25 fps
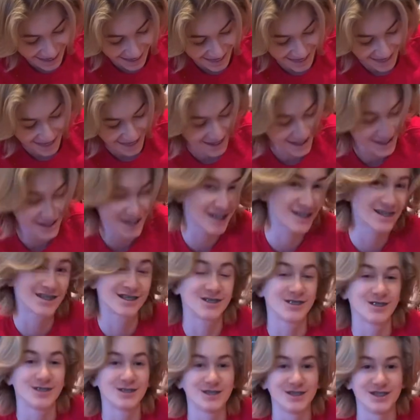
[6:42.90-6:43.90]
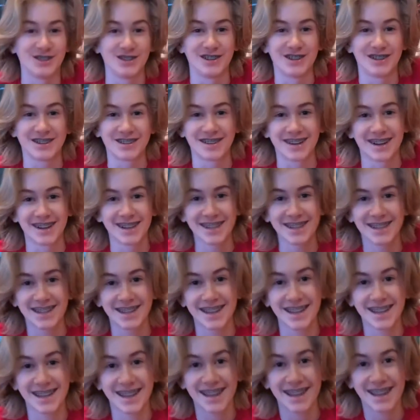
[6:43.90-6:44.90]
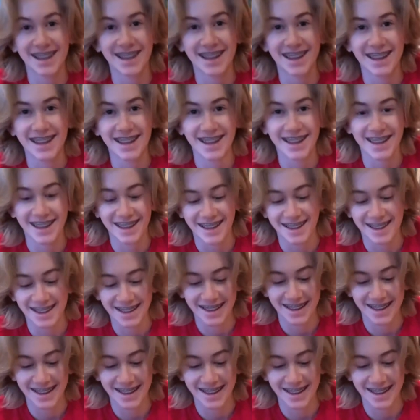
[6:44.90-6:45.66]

this is Junior, right? Let's see it.